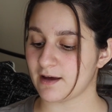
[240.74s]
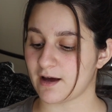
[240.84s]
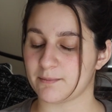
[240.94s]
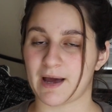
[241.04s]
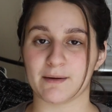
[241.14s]

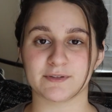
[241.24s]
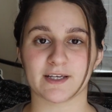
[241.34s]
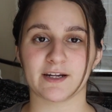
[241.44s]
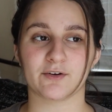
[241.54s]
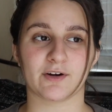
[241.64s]
I was
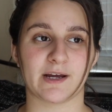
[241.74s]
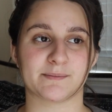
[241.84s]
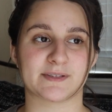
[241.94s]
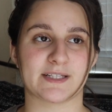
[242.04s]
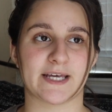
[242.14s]
getting
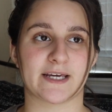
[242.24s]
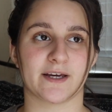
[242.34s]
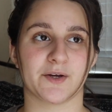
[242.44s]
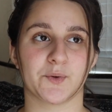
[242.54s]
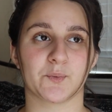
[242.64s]
cramps like
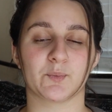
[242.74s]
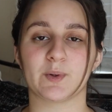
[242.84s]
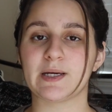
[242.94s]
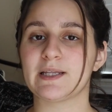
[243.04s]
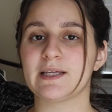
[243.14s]

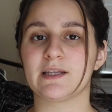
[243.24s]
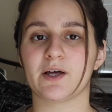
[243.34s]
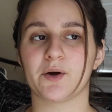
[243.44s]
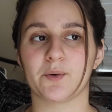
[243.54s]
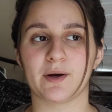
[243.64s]
really
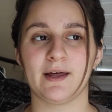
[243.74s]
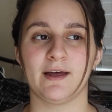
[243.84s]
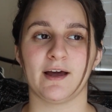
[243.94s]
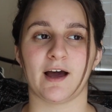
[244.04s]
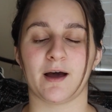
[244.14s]
low.
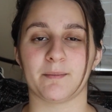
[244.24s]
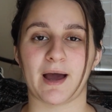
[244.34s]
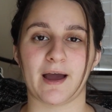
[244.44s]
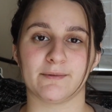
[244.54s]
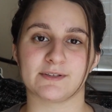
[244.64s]

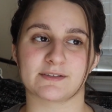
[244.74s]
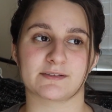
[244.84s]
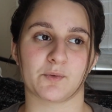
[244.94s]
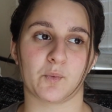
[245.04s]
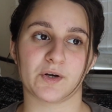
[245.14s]
I
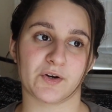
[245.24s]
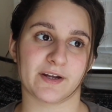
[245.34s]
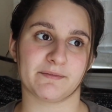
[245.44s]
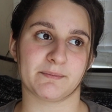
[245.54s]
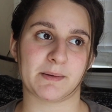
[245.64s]
was
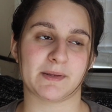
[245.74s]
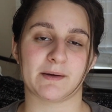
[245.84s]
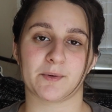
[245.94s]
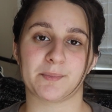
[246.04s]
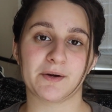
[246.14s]
wondering if maybe they
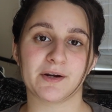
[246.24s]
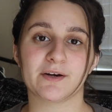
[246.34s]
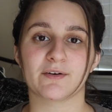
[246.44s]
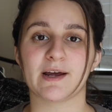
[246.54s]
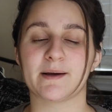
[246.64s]
were
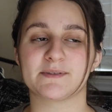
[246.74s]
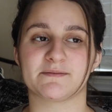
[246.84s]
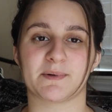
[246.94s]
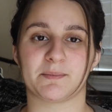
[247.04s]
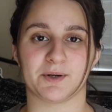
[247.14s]
period cramps,
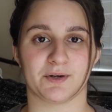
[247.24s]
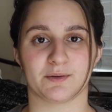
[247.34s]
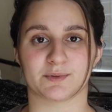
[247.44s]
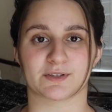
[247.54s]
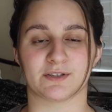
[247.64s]
if my
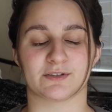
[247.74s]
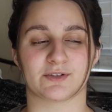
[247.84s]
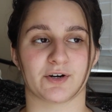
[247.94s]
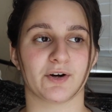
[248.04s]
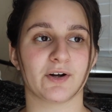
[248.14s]
period was going to
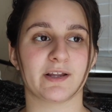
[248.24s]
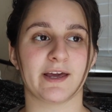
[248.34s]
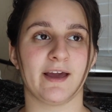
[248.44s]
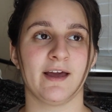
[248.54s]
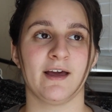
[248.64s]
start
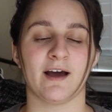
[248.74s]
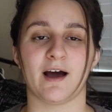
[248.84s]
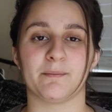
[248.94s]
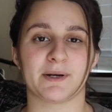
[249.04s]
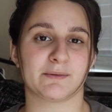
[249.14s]
early.
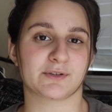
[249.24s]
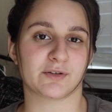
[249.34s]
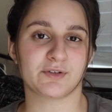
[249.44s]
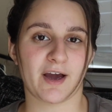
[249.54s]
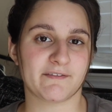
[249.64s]
But I was
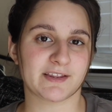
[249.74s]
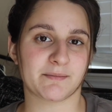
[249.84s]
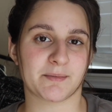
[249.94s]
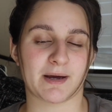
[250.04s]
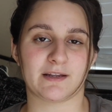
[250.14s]
also having
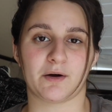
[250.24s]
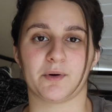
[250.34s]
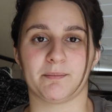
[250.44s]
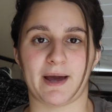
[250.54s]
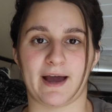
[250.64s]
them in my
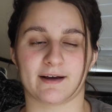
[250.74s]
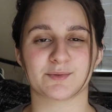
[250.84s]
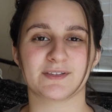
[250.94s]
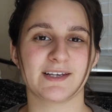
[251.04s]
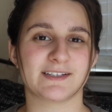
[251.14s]
lower back. This
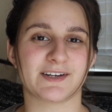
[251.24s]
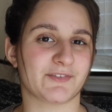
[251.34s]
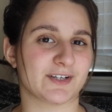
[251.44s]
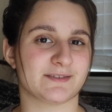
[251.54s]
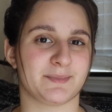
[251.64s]
was like
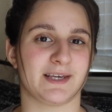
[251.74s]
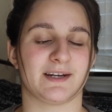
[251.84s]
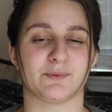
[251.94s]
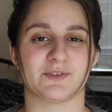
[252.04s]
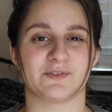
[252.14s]
different to me, and
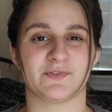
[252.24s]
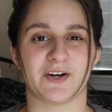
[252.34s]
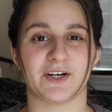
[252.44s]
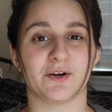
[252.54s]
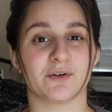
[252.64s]
it was
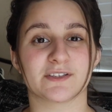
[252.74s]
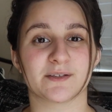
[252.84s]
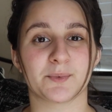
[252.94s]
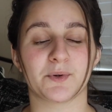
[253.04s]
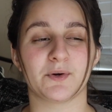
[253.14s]
very
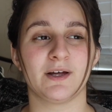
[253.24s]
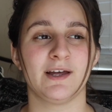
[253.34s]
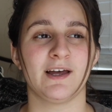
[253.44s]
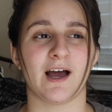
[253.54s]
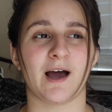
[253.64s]
noticeable.
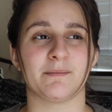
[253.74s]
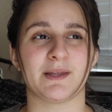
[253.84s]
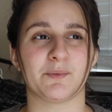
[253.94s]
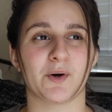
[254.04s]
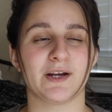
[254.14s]

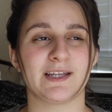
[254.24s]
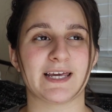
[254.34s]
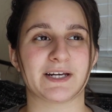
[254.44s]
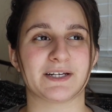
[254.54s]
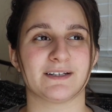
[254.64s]
They weren't like